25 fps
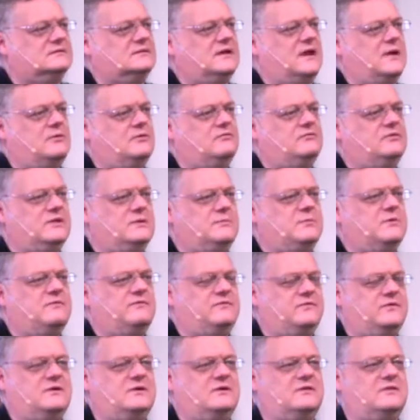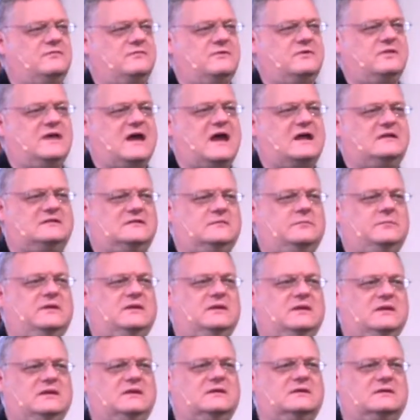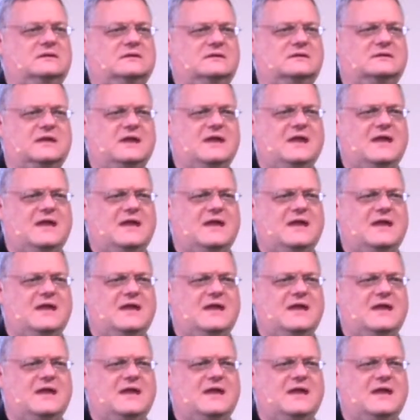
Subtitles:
I would really prefer for that to be healed.